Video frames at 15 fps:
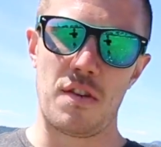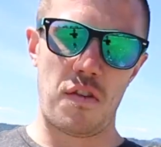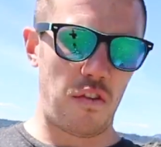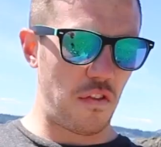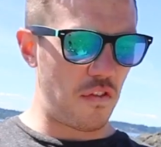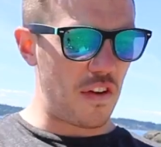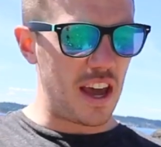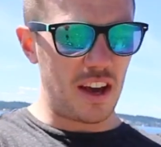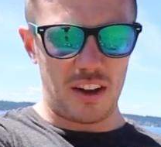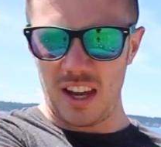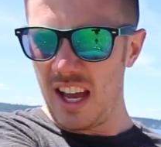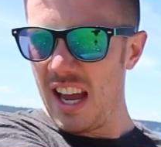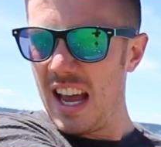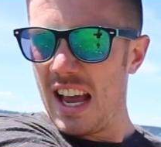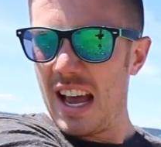You've
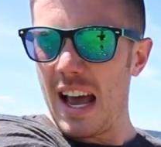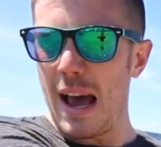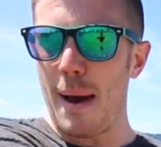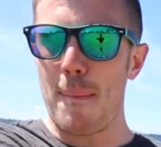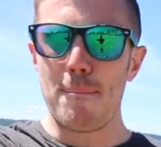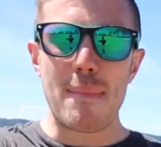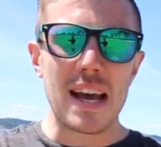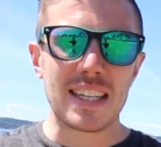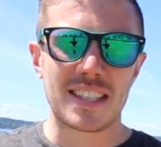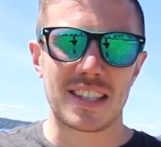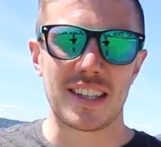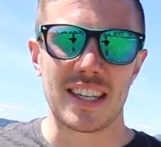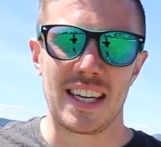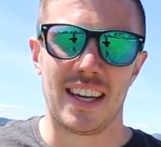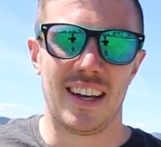failed
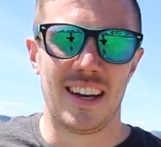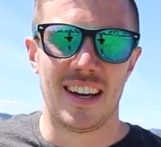immensely.